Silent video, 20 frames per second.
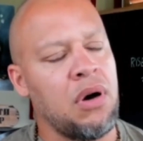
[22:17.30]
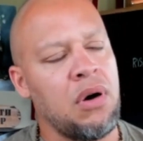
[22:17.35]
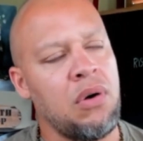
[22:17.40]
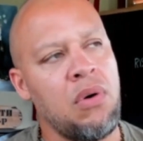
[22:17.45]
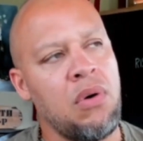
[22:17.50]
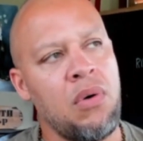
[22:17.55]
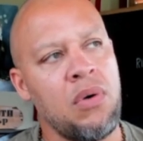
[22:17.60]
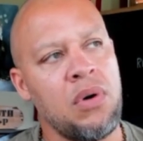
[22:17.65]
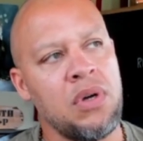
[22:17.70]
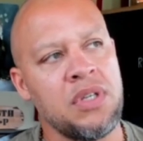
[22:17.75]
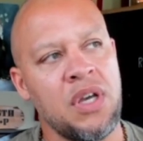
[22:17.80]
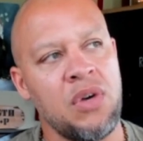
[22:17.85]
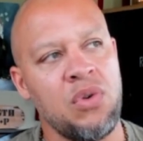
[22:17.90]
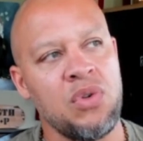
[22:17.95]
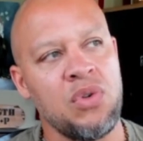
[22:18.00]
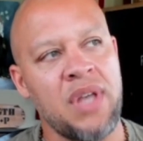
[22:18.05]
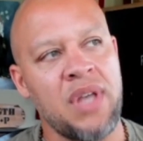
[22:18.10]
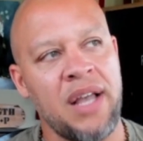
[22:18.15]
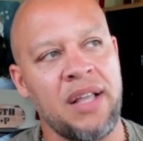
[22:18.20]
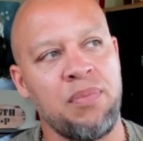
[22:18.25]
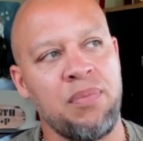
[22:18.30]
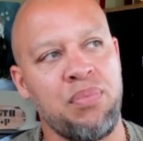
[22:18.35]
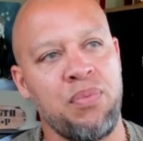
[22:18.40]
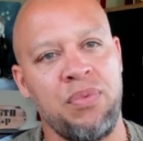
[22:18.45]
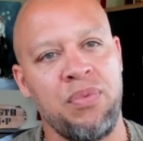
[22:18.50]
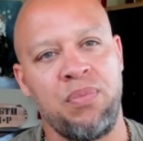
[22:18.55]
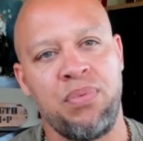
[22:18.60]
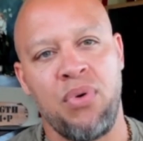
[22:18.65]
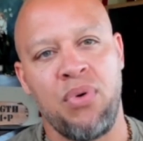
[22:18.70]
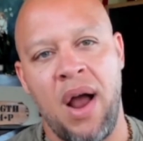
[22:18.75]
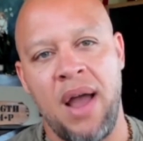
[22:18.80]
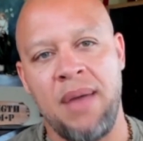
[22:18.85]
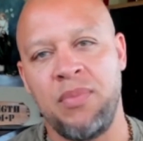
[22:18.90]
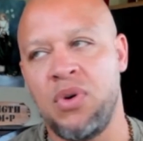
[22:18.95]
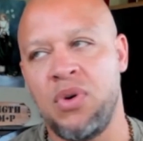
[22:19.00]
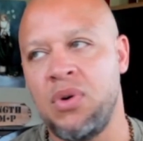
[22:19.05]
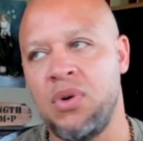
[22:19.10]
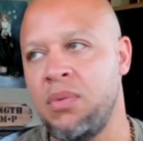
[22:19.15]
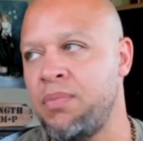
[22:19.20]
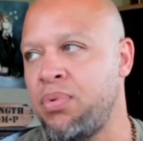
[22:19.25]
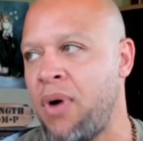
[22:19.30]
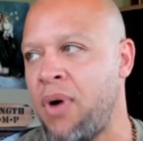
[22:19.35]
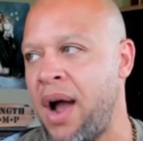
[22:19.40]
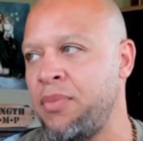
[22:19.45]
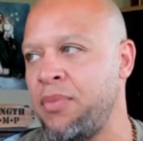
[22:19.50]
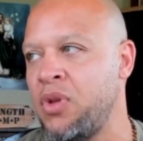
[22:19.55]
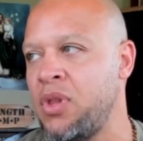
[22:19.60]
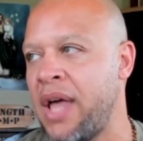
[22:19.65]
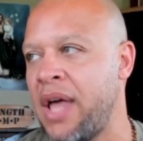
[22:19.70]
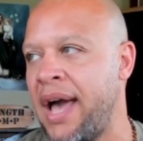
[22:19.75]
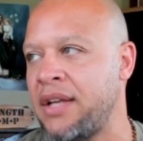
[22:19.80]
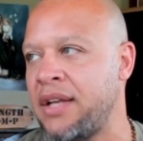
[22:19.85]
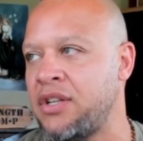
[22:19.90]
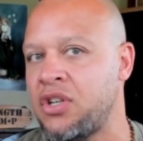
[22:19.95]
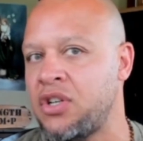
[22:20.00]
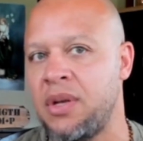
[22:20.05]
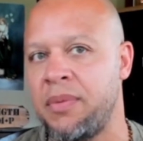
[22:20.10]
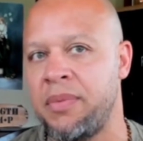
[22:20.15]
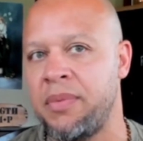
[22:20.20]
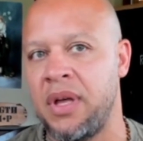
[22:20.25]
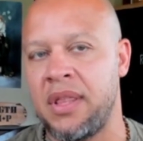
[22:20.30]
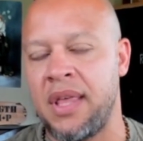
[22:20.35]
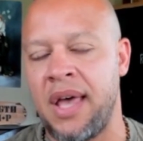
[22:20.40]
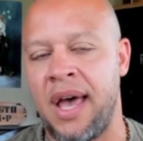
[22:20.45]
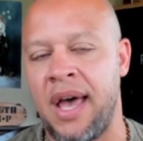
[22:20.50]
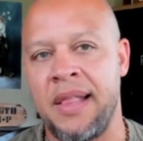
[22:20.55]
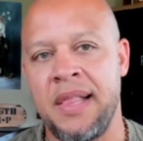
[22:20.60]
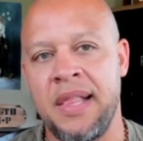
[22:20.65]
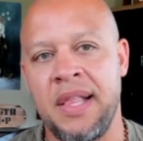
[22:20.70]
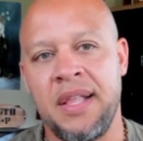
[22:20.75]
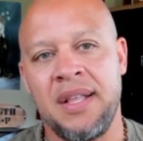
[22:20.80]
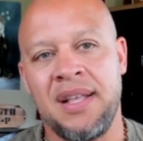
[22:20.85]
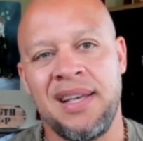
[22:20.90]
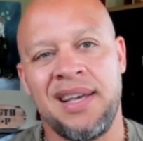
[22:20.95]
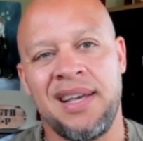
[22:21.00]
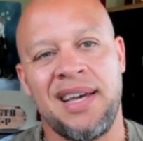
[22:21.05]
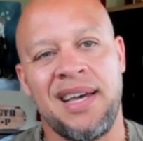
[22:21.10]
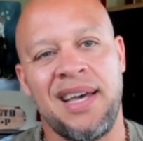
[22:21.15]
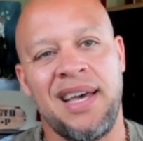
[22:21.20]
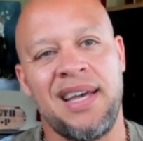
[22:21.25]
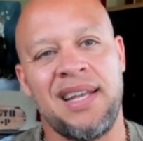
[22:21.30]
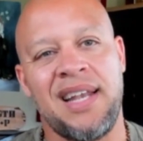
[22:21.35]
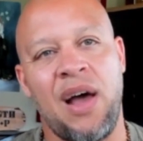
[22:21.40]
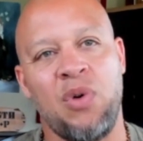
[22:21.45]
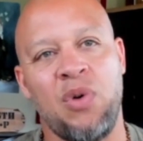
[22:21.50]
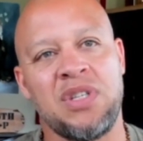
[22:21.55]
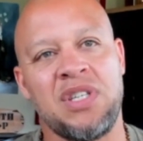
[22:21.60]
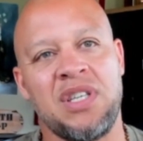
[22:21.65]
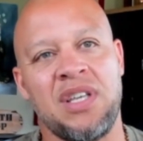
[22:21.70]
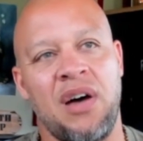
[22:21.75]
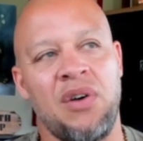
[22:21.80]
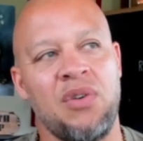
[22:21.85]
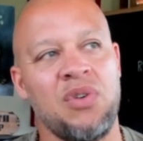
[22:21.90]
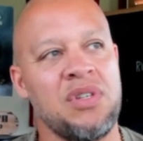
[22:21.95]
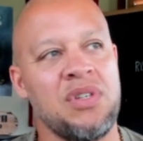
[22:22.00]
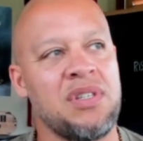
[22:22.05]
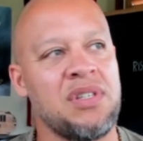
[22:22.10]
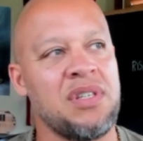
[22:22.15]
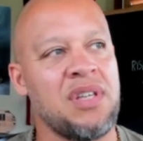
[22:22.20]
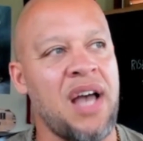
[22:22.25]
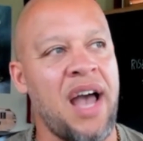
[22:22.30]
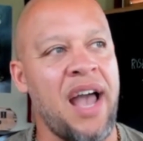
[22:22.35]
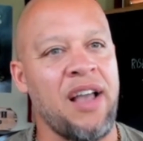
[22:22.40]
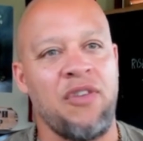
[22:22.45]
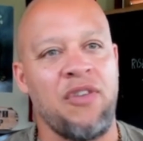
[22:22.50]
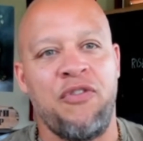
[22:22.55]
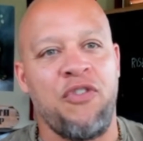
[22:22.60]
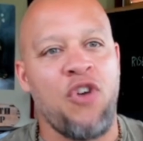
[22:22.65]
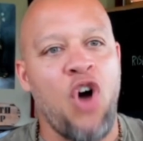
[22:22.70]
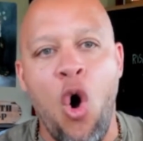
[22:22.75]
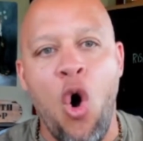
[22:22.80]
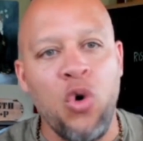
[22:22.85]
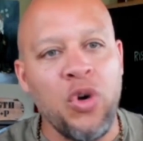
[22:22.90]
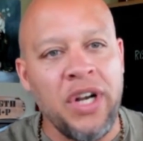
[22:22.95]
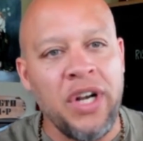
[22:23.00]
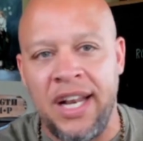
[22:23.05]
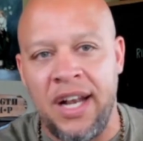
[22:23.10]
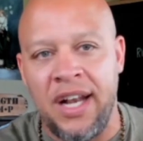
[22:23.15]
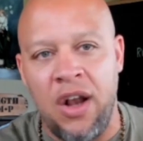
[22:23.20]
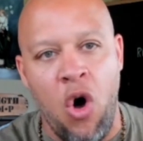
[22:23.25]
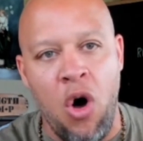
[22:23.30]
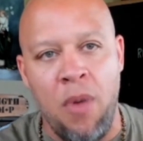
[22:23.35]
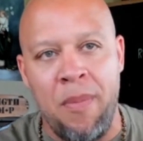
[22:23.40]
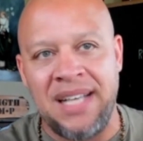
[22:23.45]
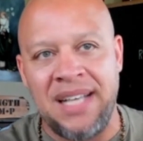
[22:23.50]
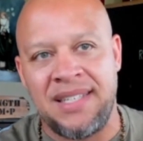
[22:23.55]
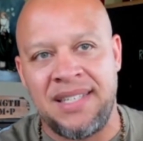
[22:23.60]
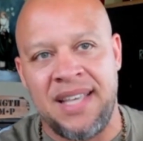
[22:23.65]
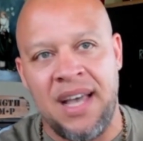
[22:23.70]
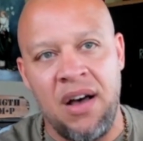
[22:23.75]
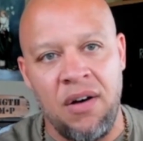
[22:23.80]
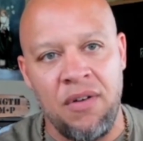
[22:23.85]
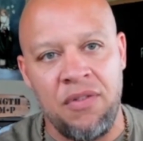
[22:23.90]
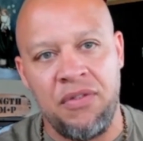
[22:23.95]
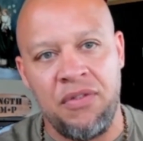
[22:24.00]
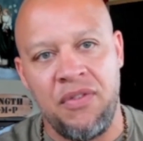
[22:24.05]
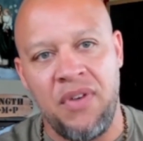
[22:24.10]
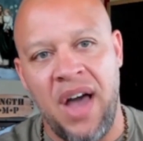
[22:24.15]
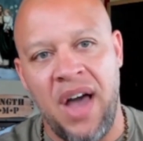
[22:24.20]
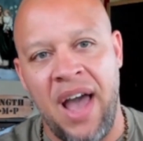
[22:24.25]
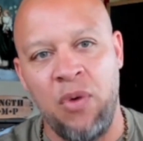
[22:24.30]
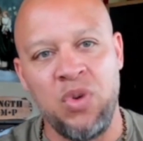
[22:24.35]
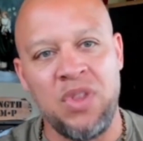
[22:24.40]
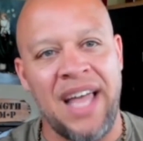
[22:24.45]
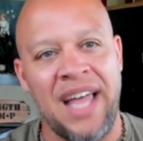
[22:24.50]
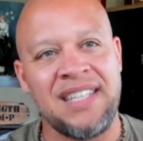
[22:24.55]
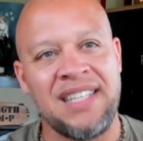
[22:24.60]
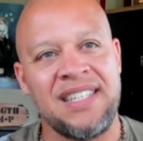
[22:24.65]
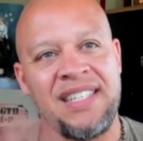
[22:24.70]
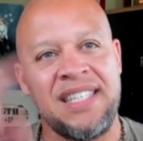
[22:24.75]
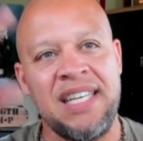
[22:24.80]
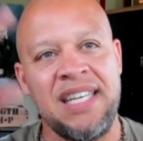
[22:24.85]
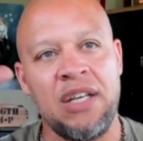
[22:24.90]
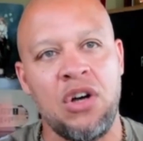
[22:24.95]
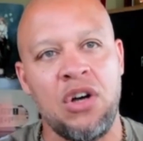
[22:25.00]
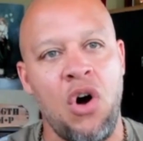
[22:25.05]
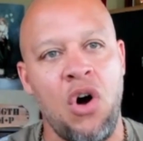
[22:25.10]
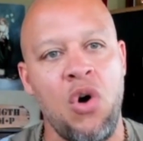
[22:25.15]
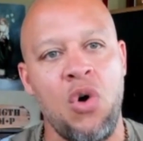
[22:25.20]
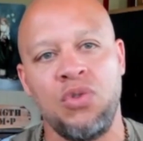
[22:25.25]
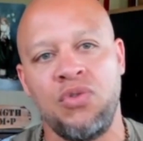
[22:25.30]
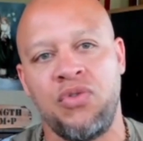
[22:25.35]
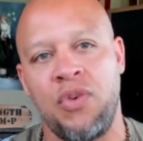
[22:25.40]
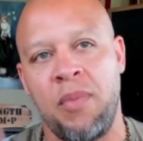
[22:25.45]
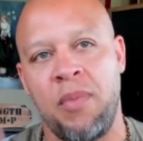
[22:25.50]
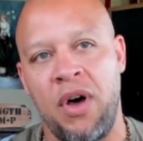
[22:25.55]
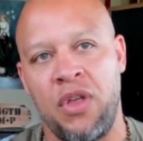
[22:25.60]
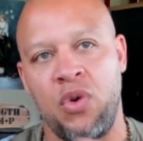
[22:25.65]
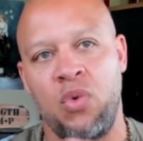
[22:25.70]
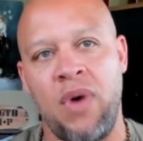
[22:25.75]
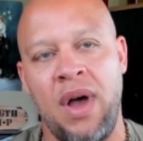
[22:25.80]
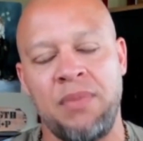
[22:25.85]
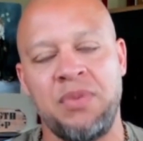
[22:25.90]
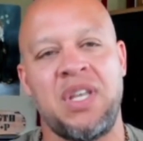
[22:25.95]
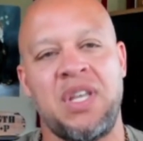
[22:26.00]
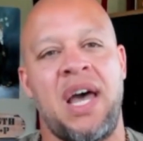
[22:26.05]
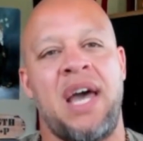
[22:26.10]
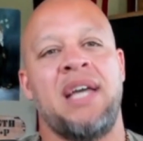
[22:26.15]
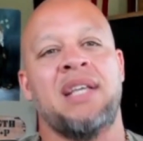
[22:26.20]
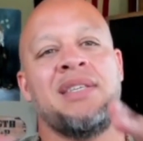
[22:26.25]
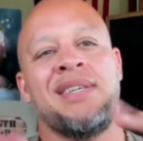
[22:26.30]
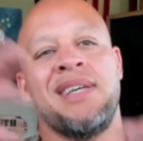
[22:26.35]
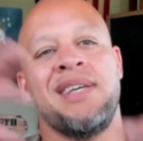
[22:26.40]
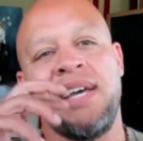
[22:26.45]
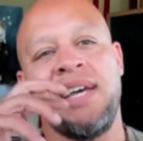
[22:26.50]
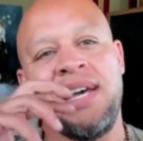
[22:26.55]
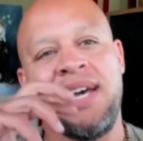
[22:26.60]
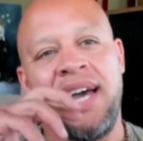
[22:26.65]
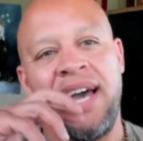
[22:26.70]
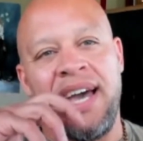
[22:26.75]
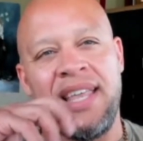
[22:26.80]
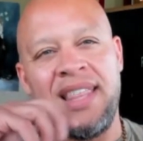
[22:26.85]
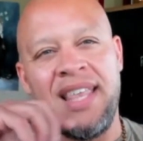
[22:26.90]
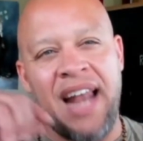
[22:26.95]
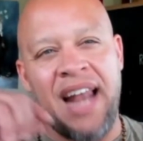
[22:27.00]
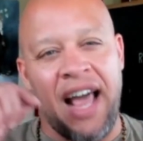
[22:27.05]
what was it? It was like Primal Primal Edge or something like that. And I was I was I coded it all myself. I would like steal codes from other websites, and then